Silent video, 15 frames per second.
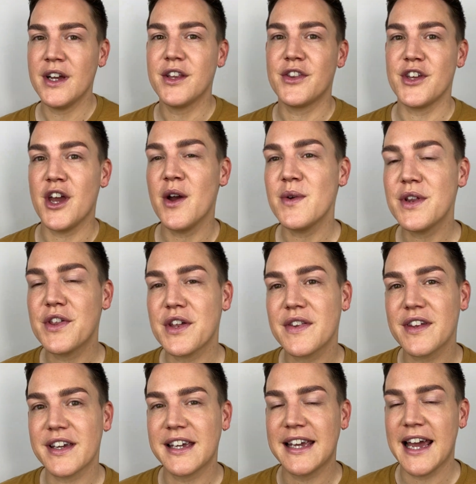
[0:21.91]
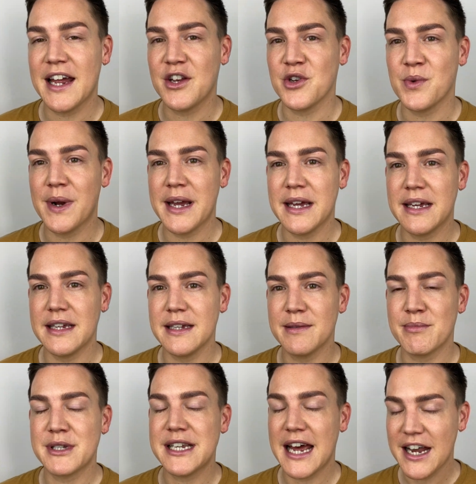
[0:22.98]
The only thing that can get in your way,
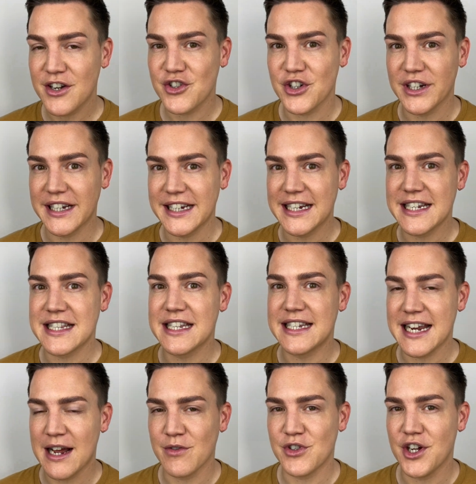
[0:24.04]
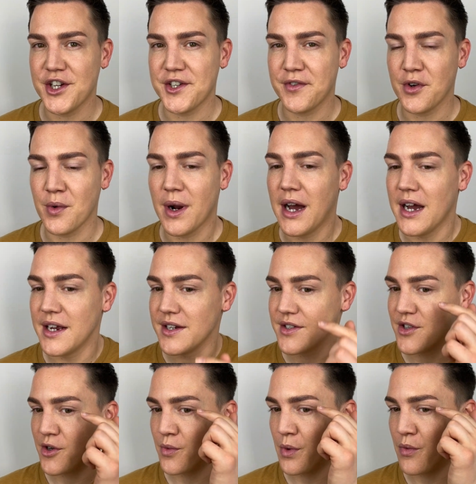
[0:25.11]
potentially, is the downturn of your eye,
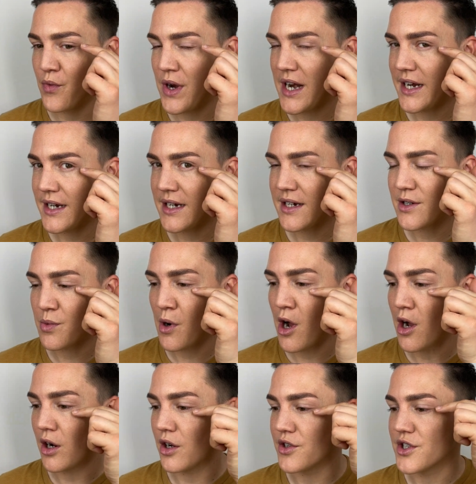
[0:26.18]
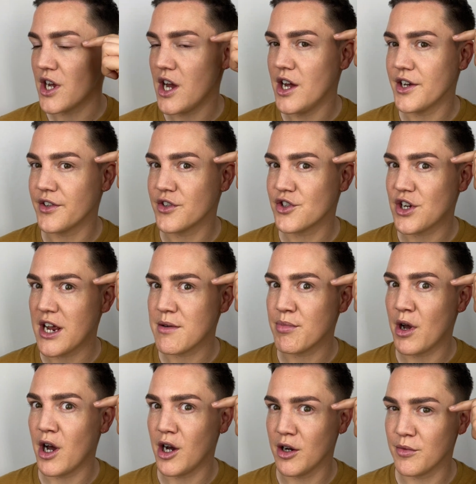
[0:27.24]
so we really need to work on turning the shape
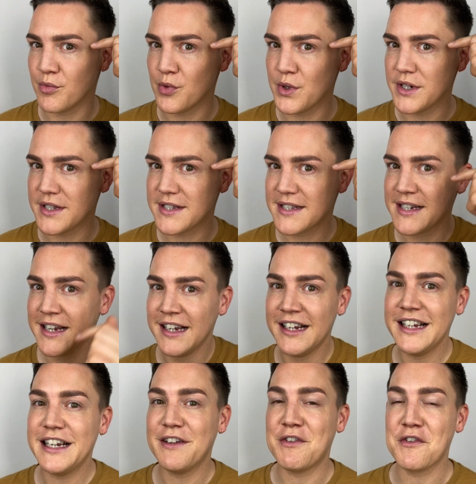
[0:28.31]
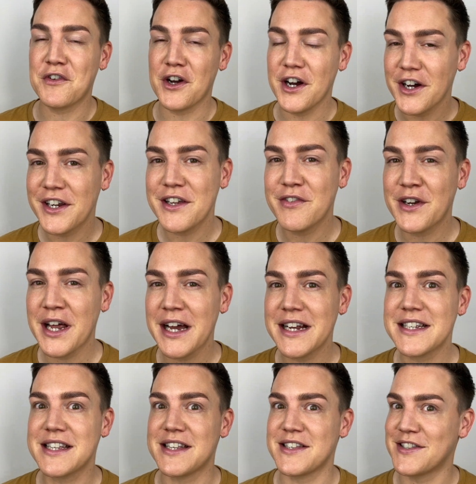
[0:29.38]
upwards. If you've got uneven
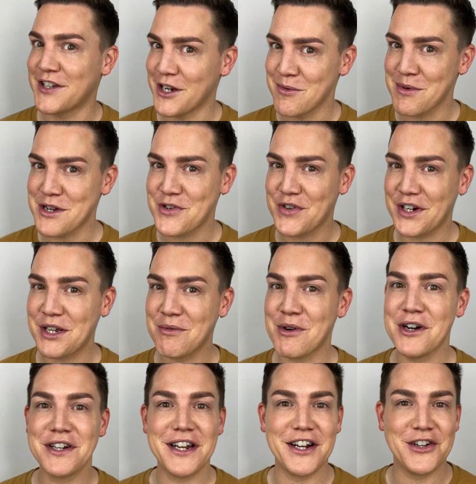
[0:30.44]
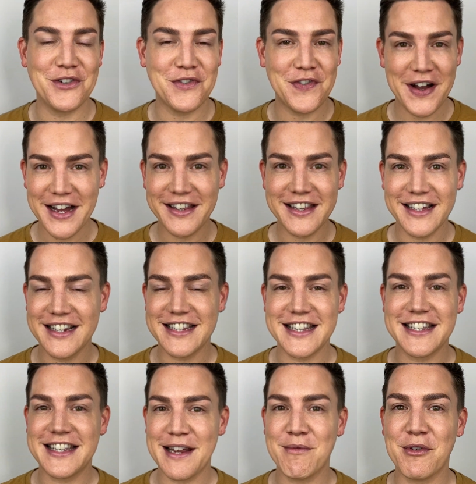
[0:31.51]
eyes, this is going to be a tricky one, and you'll find that is the
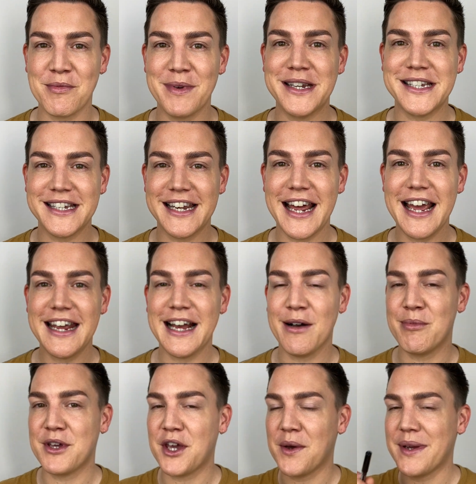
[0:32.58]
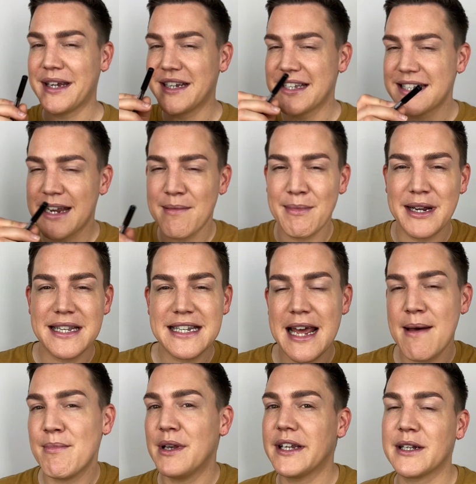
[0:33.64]
same with me today. I'll be going in step by
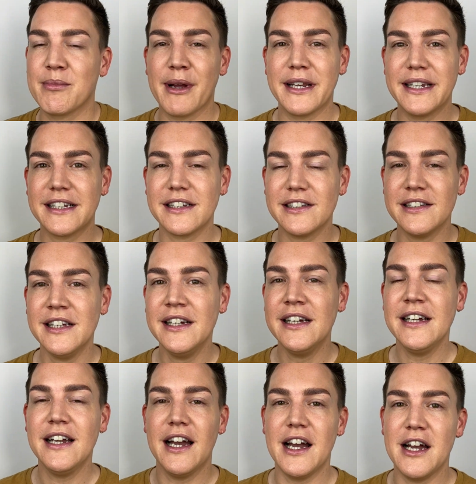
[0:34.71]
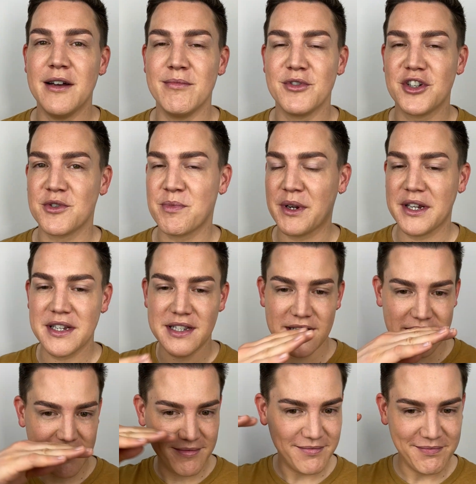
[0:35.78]
step, little by little, just because
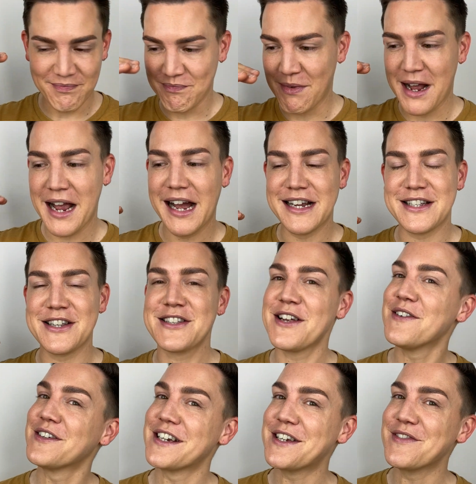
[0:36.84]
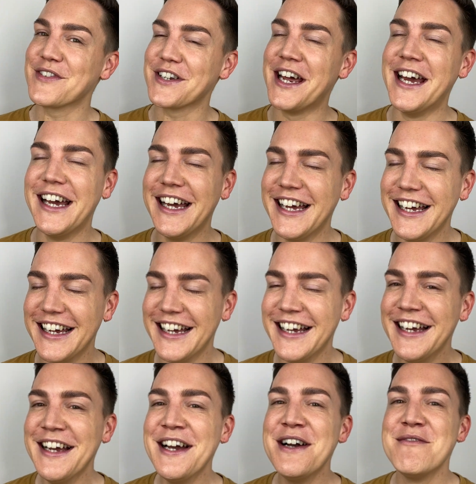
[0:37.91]
my eyes are so uneven,
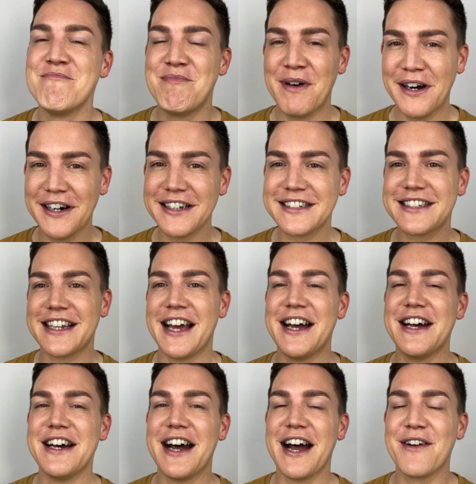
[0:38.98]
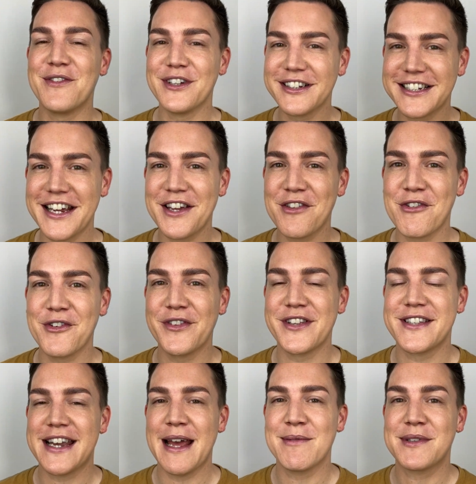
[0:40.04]
but I will take you through the
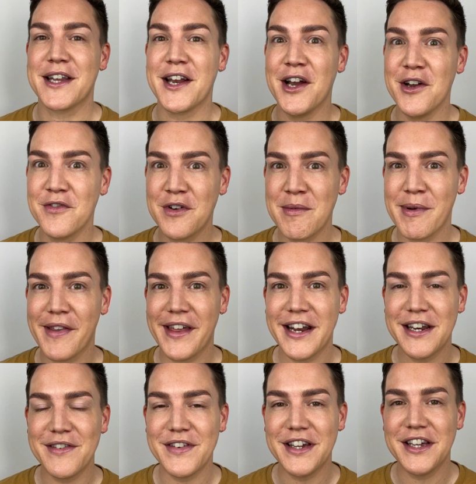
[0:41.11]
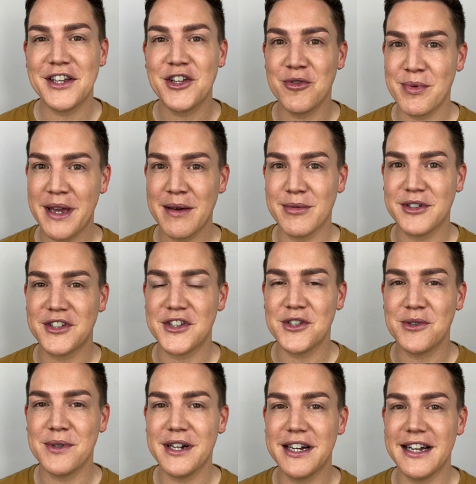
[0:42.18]
steps, and hopefully by the end of it, you'll be able
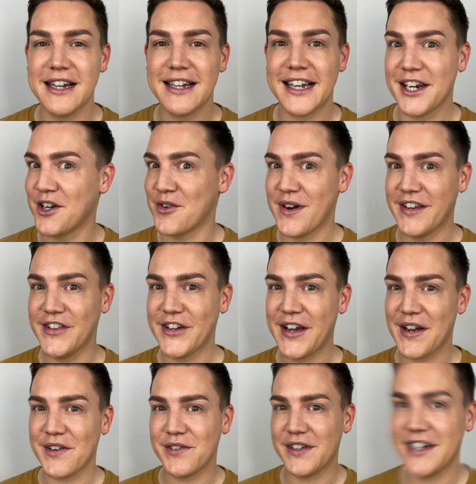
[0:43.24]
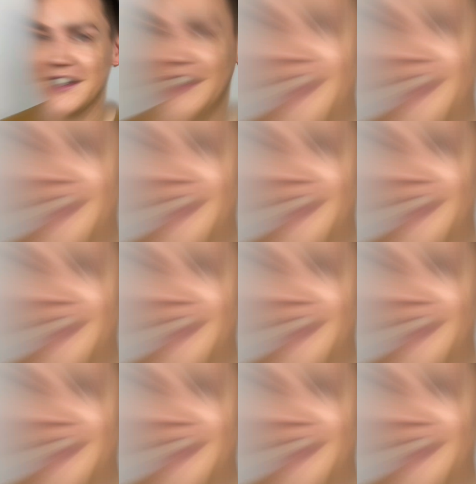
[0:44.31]
to get a great look out of it.